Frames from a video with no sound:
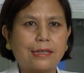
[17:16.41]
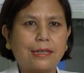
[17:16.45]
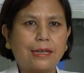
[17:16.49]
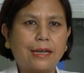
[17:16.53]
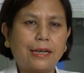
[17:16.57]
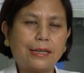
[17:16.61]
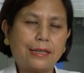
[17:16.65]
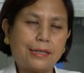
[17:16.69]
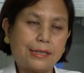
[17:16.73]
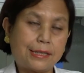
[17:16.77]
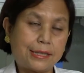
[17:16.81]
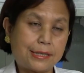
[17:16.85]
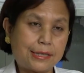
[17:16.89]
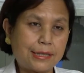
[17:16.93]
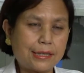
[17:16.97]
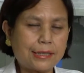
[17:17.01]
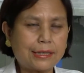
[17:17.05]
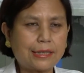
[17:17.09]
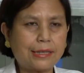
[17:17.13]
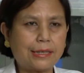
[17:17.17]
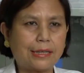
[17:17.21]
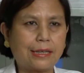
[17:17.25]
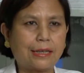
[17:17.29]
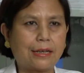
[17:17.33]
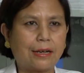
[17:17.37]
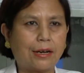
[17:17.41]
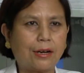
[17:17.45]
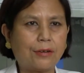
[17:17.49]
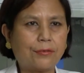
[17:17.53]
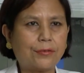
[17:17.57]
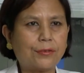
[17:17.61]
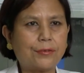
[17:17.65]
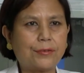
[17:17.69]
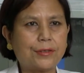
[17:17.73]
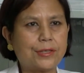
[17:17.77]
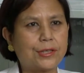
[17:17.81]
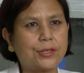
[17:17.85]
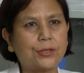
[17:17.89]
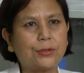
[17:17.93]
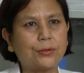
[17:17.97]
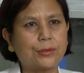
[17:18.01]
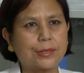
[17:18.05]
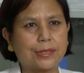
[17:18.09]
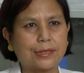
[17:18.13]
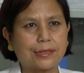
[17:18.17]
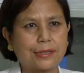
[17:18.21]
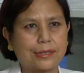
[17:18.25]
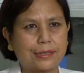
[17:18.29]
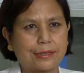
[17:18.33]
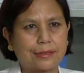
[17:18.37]
and it's still killing, half of its
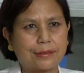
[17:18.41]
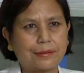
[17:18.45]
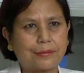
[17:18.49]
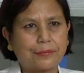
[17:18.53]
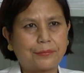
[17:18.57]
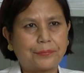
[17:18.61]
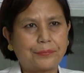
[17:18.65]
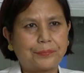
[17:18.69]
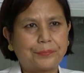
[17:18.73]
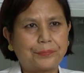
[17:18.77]
users.